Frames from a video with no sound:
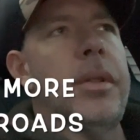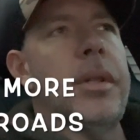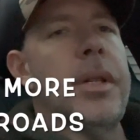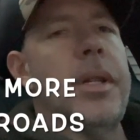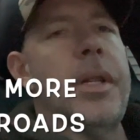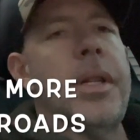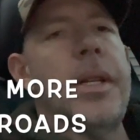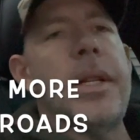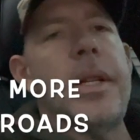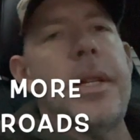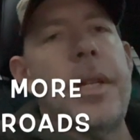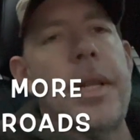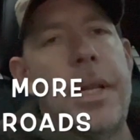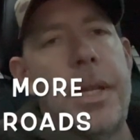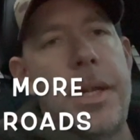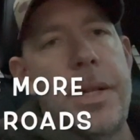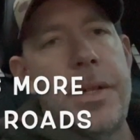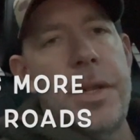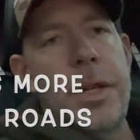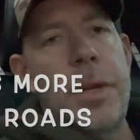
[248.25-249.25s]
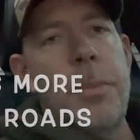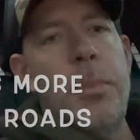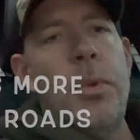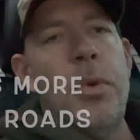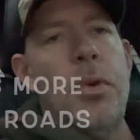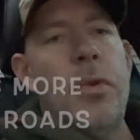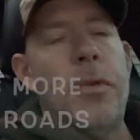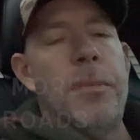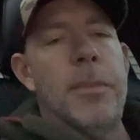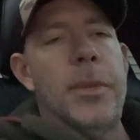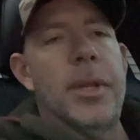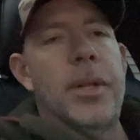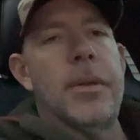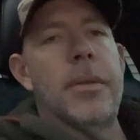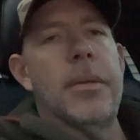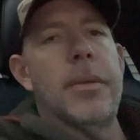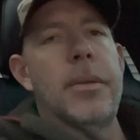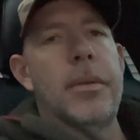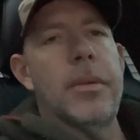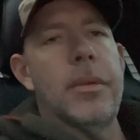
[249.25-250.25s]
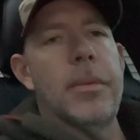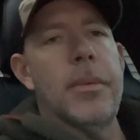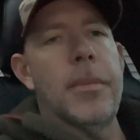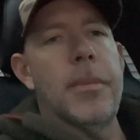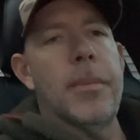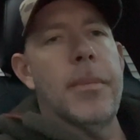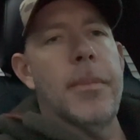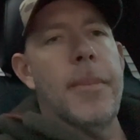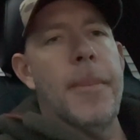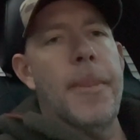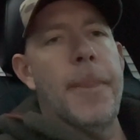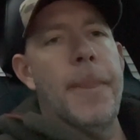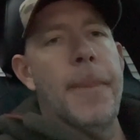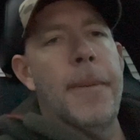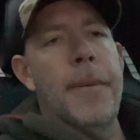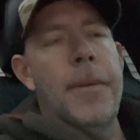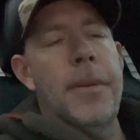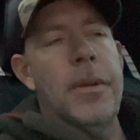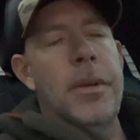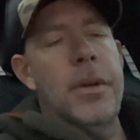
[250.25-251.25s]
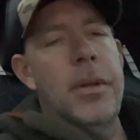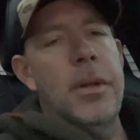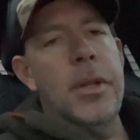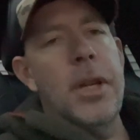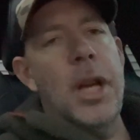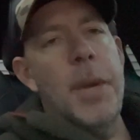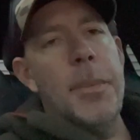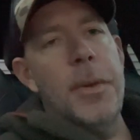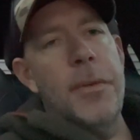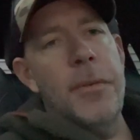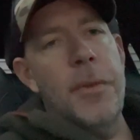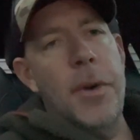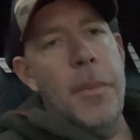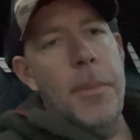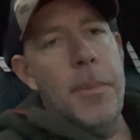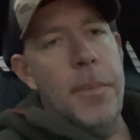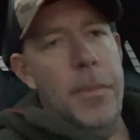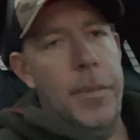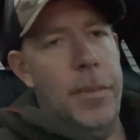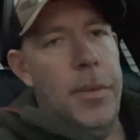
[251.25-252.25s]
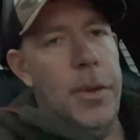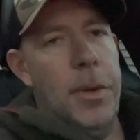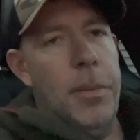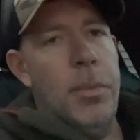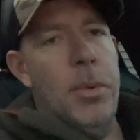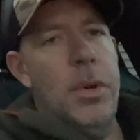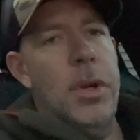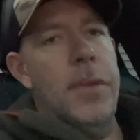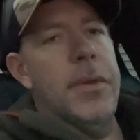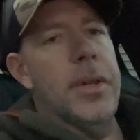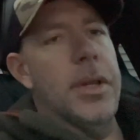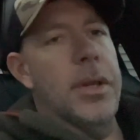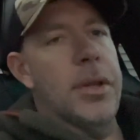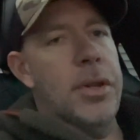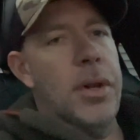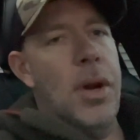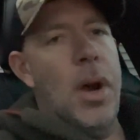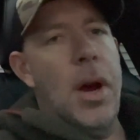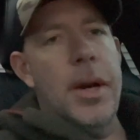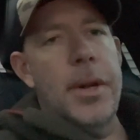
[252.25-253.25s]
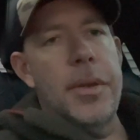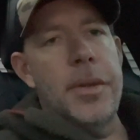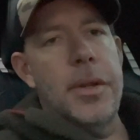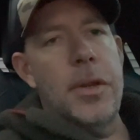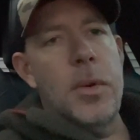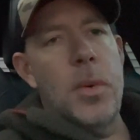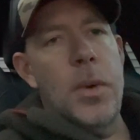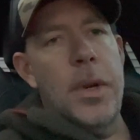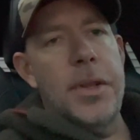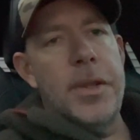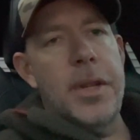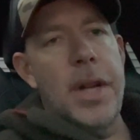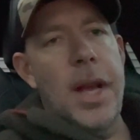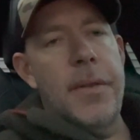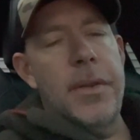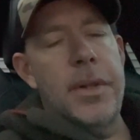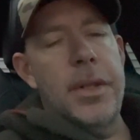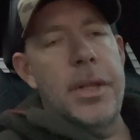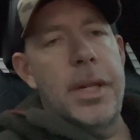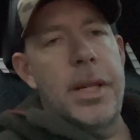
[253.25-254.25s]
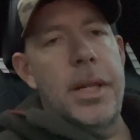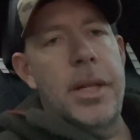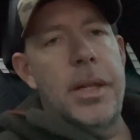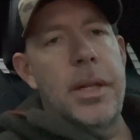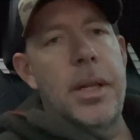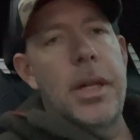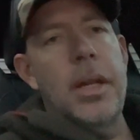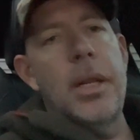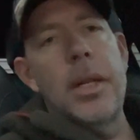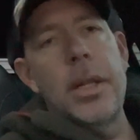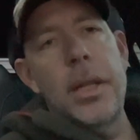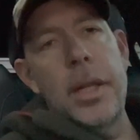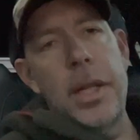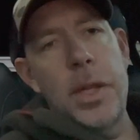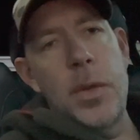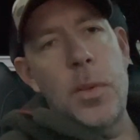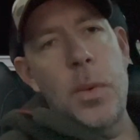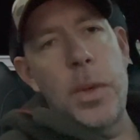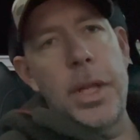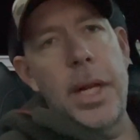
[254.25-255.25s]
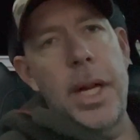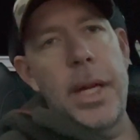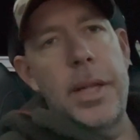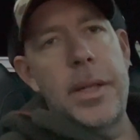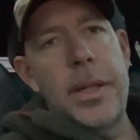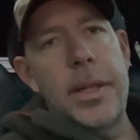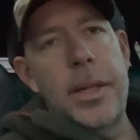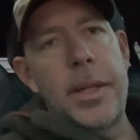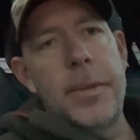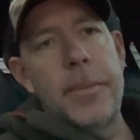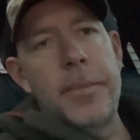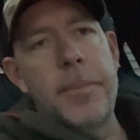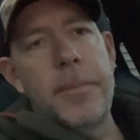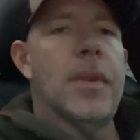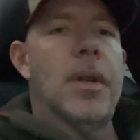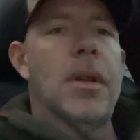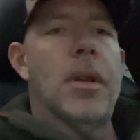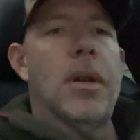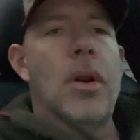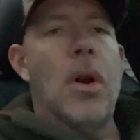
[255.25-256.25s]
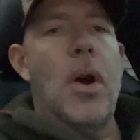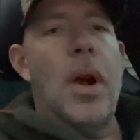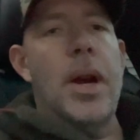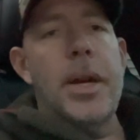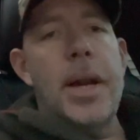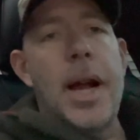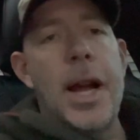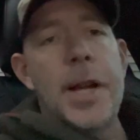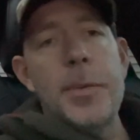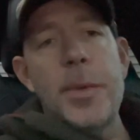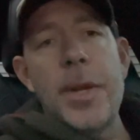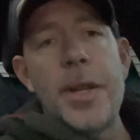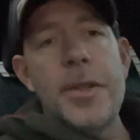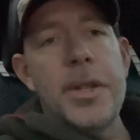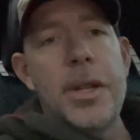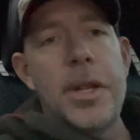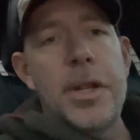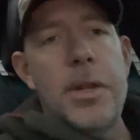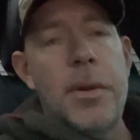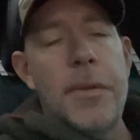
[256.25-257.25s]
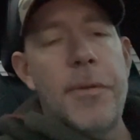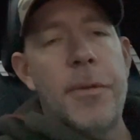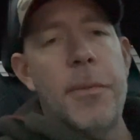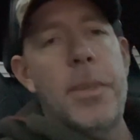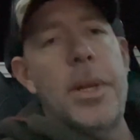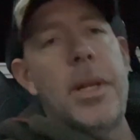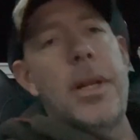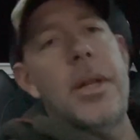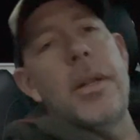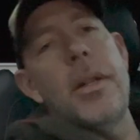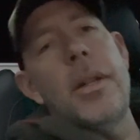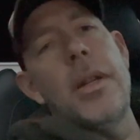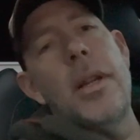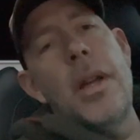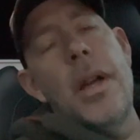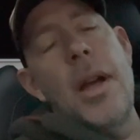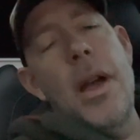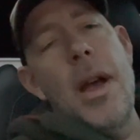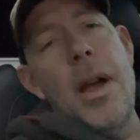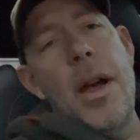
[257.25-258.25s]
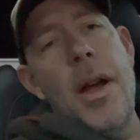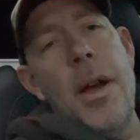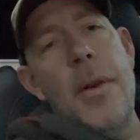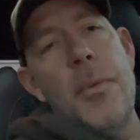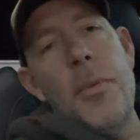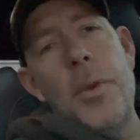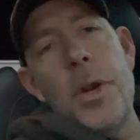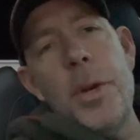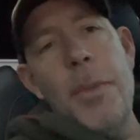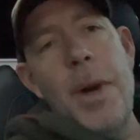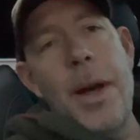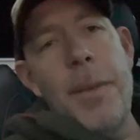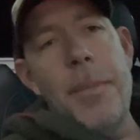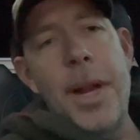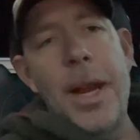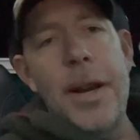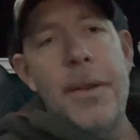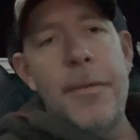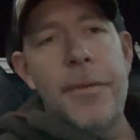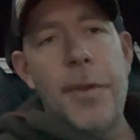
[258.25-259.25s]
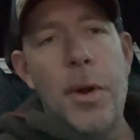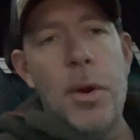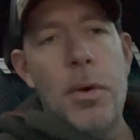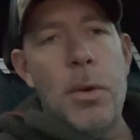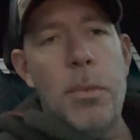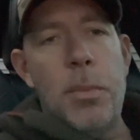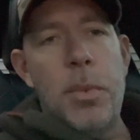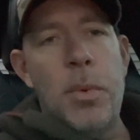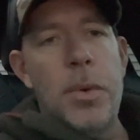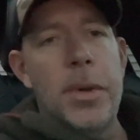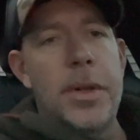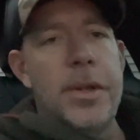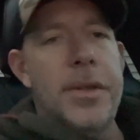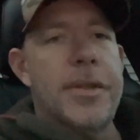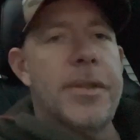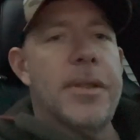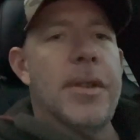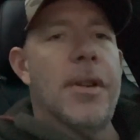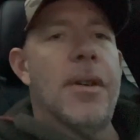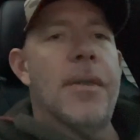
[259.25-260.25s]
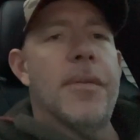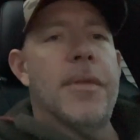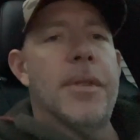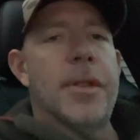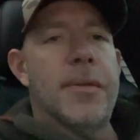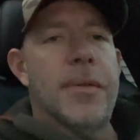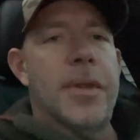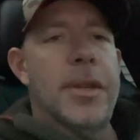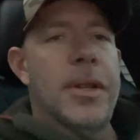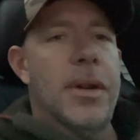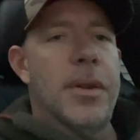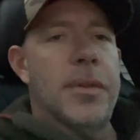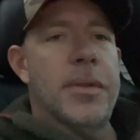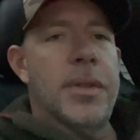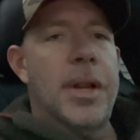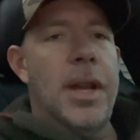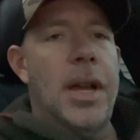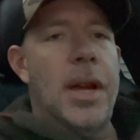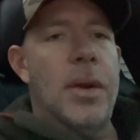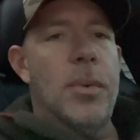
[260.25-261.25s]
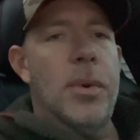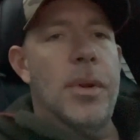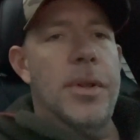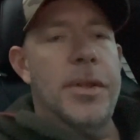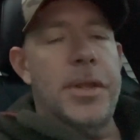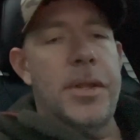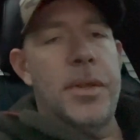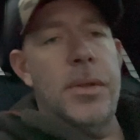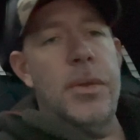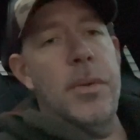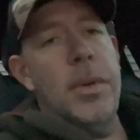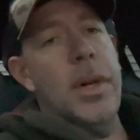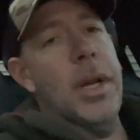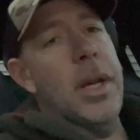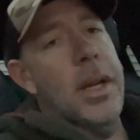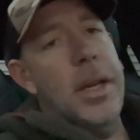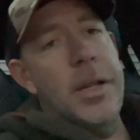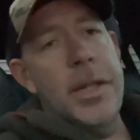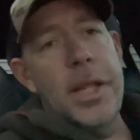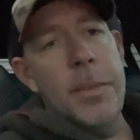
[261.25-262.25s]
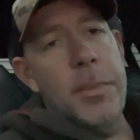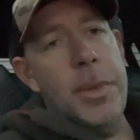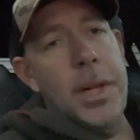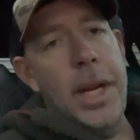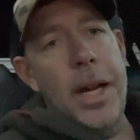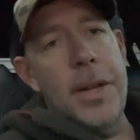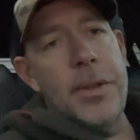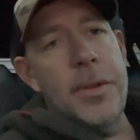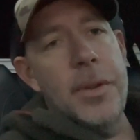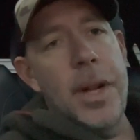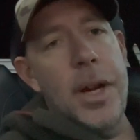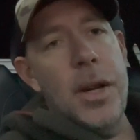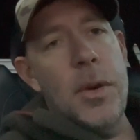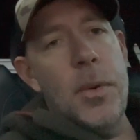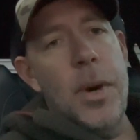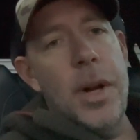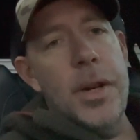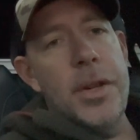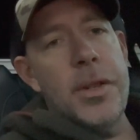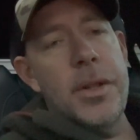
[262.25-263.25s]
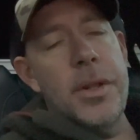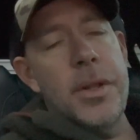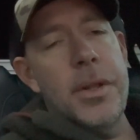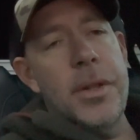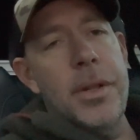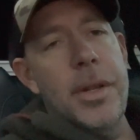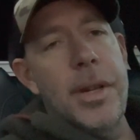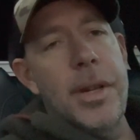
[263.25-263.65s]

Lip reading: it is an improvement coming from the previous shock in the 2017 and 2018. All right, guys, well, that's going to do it for me. One of my main focal points of this video today was to simply answer that question